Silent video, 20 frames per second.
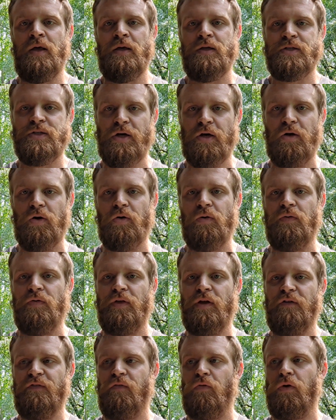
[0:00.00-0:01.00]
So,
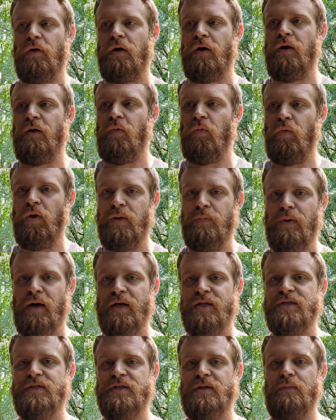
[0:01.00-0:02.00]
therefore, we
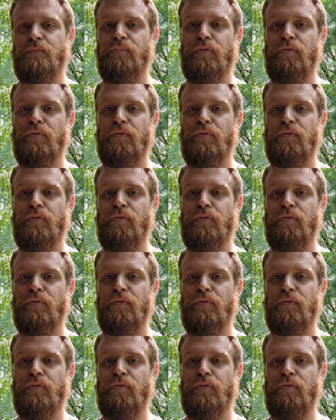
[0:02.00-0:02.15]
must